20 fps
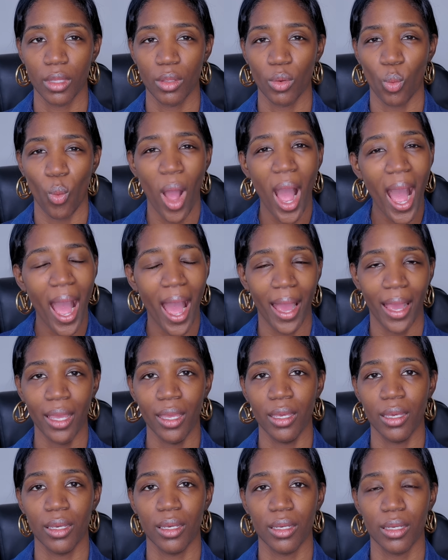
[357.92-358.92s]

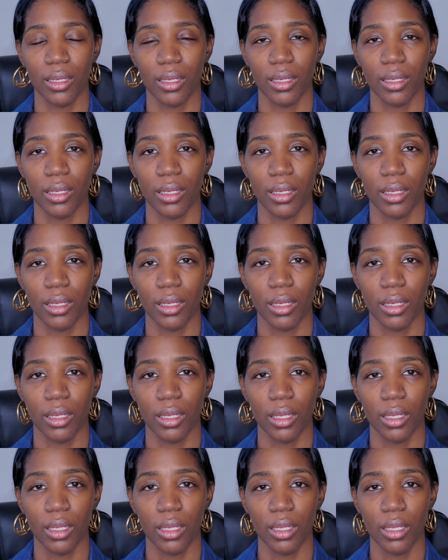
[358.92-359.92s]
Why?
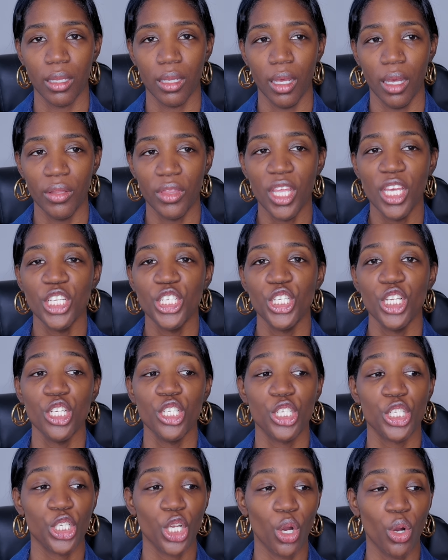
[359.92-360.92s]
This
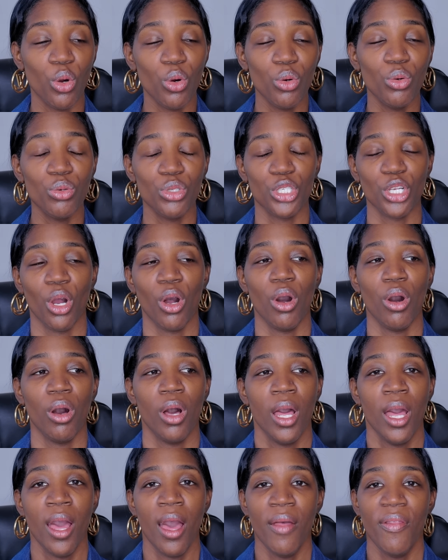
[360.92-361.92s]
just shows
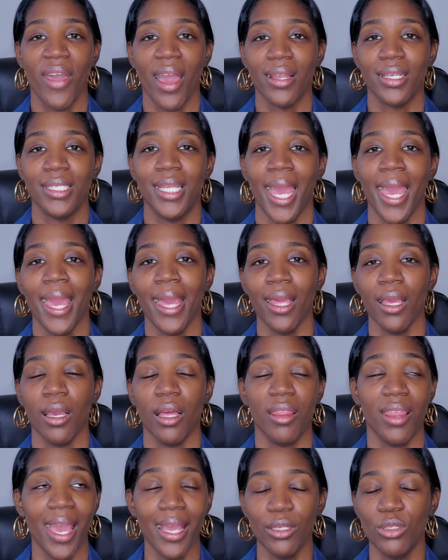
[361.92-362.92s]
y'all that
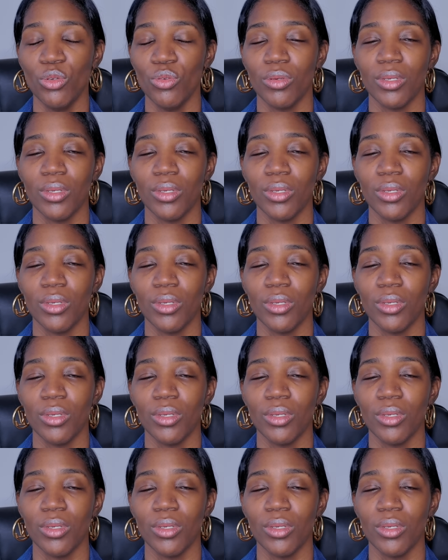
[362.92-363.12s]
they do